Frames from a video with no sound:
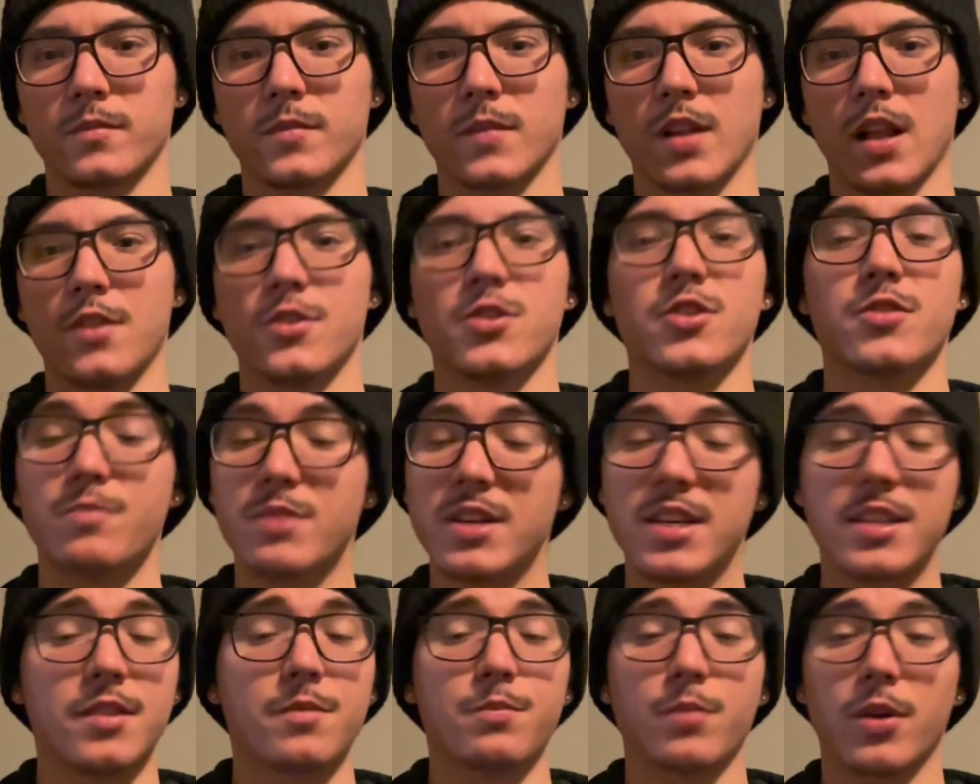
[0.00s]
I'm just me
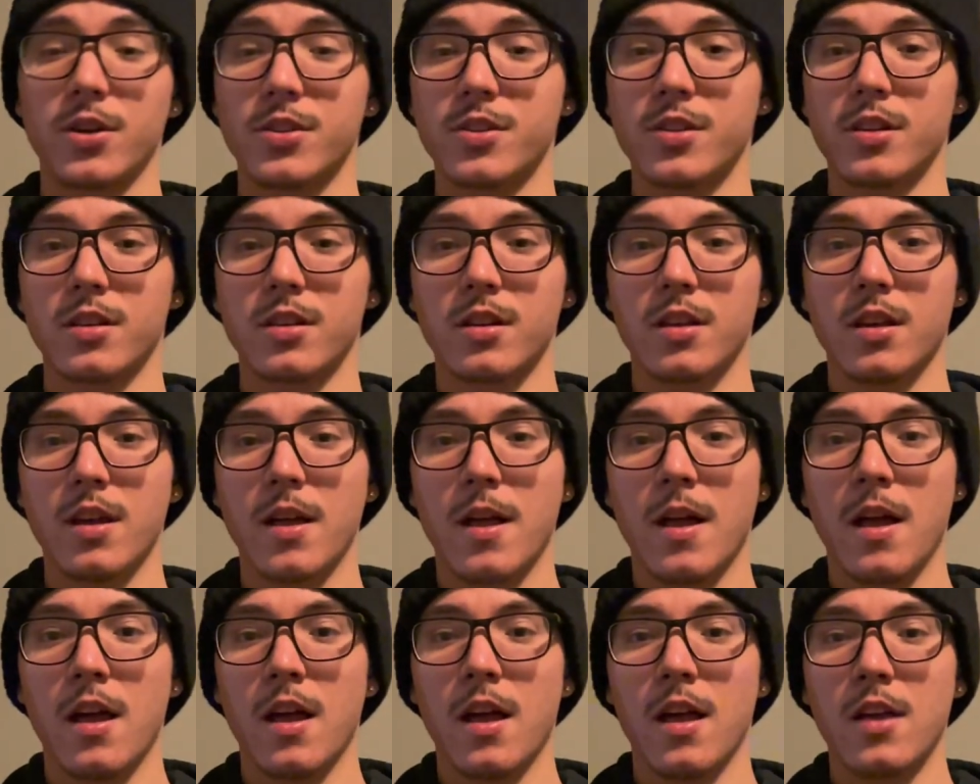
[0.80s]
as a person.
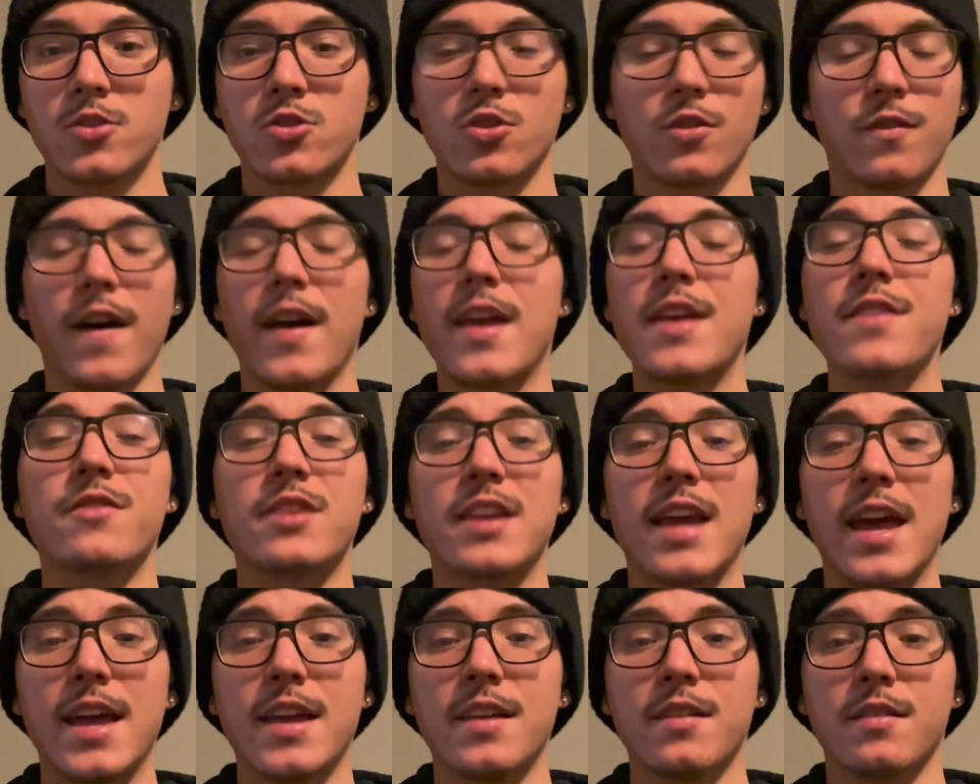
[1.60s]
So if I even
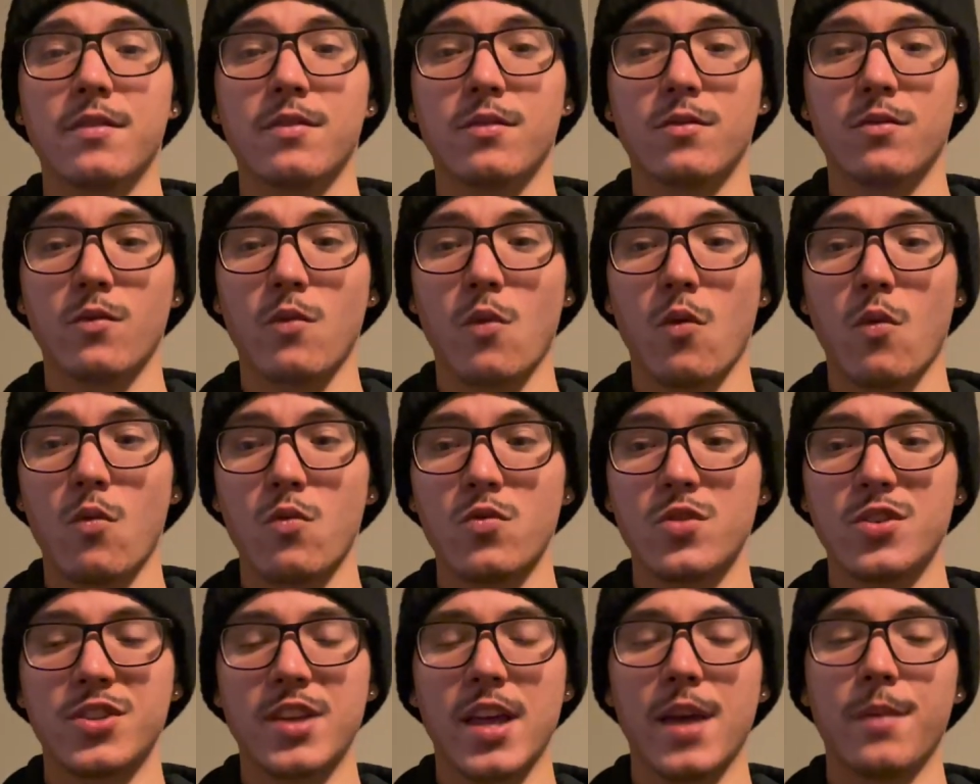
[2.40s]
ate
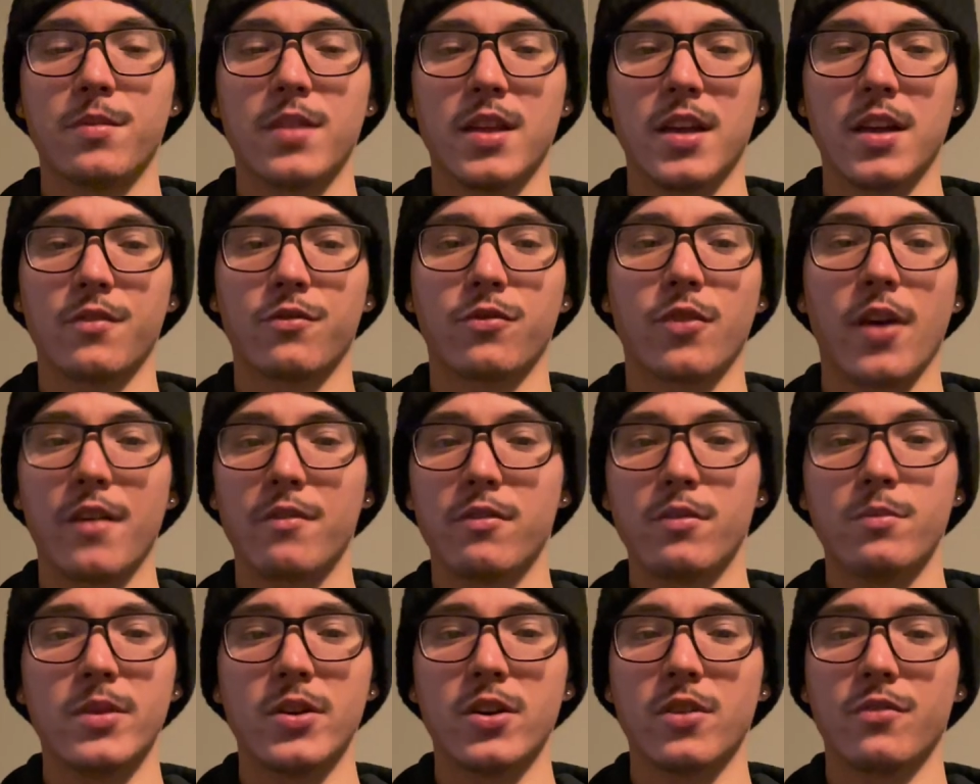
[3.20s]
the same thing for every
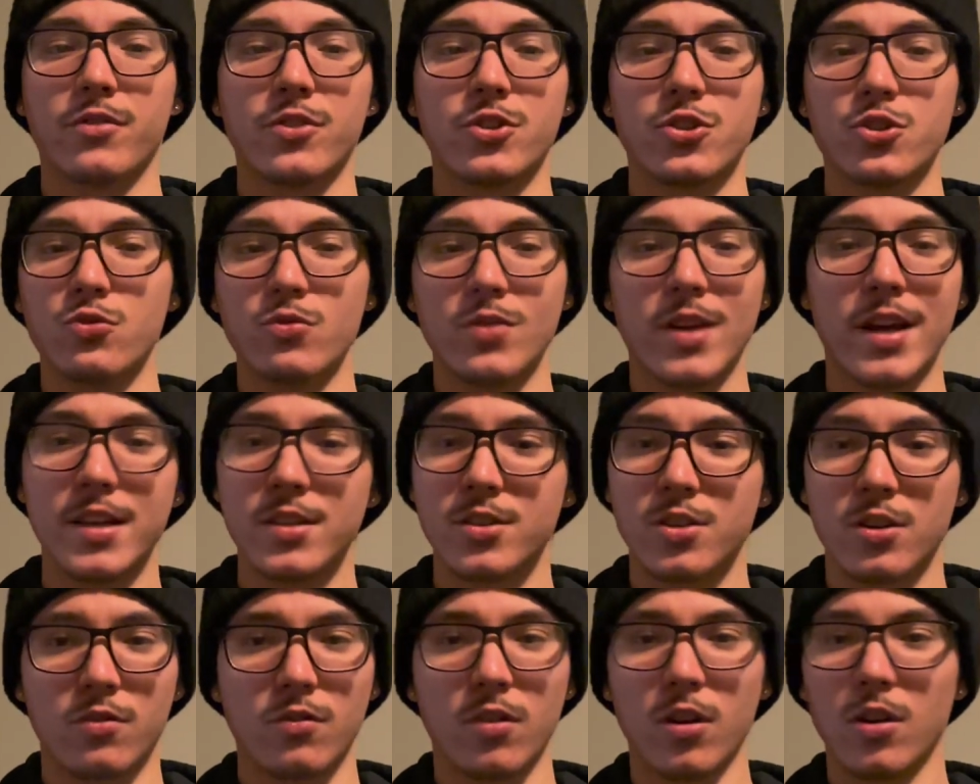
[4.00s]
meal for 2 days
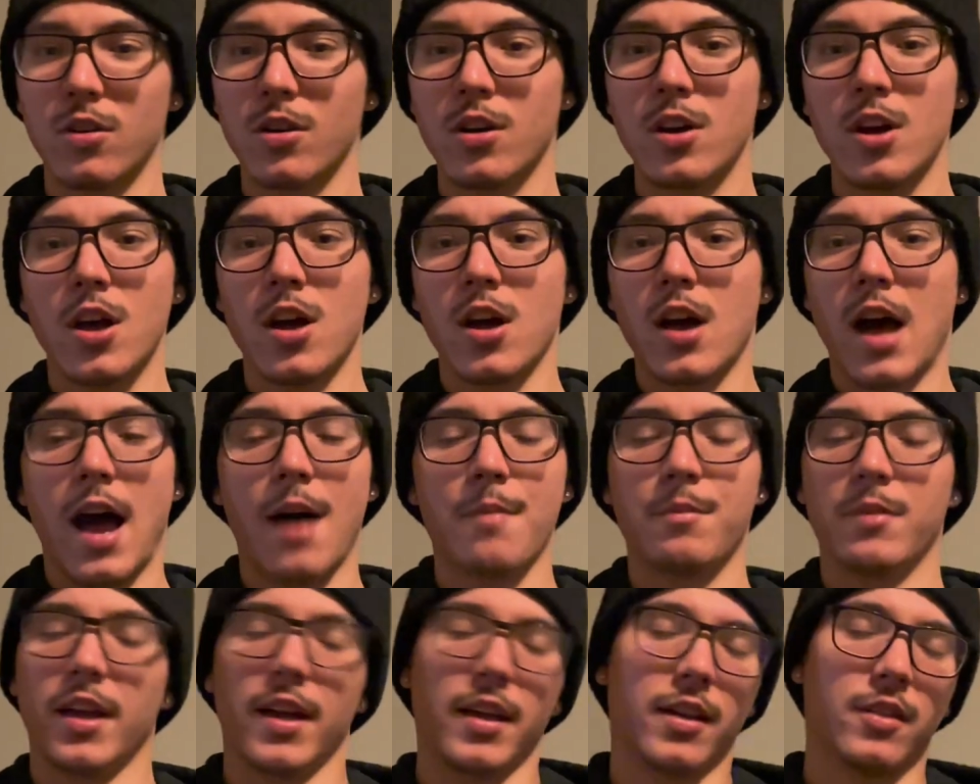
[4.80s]
in a row, I'm
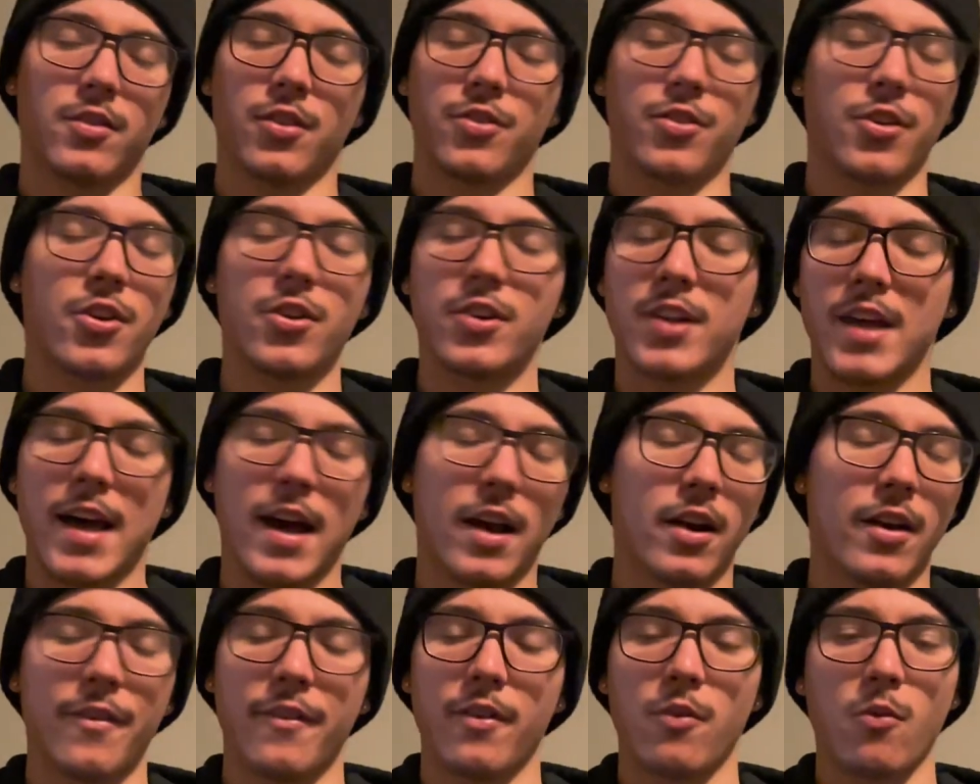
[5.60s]
like the third day I
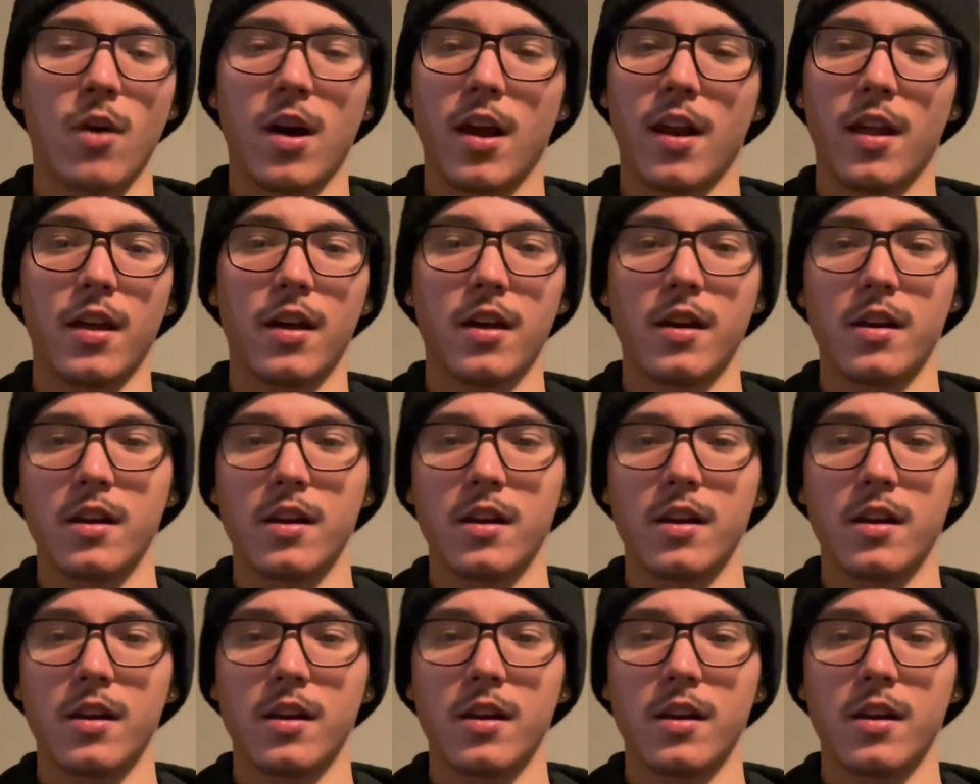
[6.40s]
don't even want it.